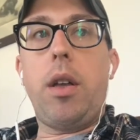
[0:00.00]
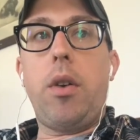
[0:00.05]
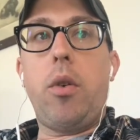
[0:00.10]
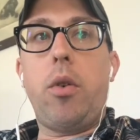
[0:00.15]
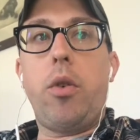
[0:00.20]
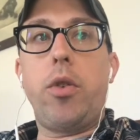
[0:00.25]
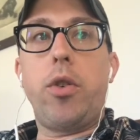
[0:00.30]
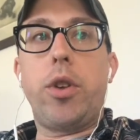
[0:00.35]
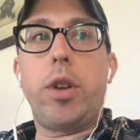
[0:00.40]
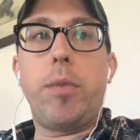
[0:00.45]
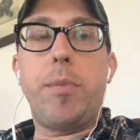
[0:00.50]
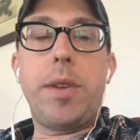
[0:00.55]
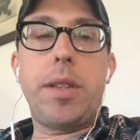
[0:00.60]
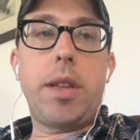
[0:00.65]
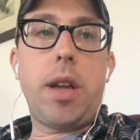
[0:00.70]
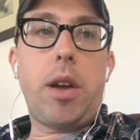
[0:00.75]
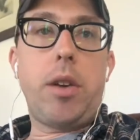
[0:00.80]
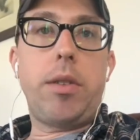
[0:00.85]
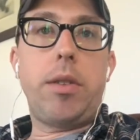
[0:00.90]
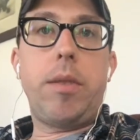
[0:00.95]
or you're going to miss
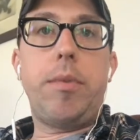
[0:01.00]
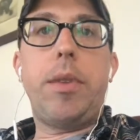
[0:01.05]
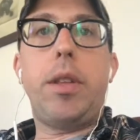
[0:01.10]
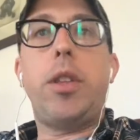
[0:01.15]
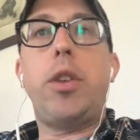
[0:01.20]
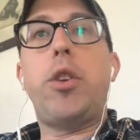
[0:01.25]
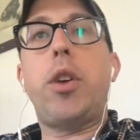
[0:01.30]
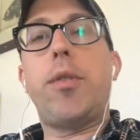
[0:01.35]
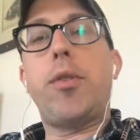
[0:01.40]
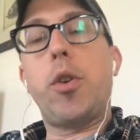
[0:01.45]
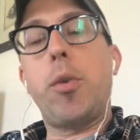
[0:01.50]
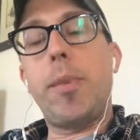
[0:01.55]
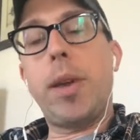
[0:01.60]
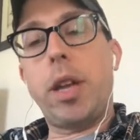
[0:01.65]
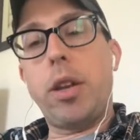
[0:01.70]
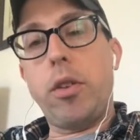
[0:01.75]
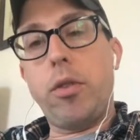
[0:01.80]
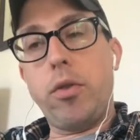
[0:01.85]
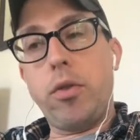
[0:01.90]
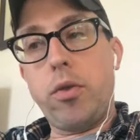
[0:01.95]
out on something and you have to go make
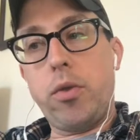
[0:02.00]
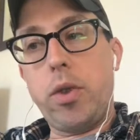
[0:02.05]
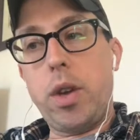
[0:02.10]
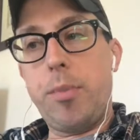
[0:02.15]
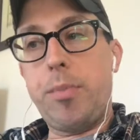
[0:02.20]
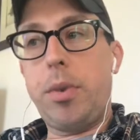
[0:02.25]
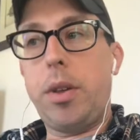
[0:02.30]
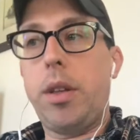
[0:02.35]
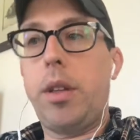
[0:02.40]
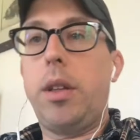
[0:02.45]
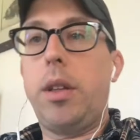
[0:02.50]
another trip.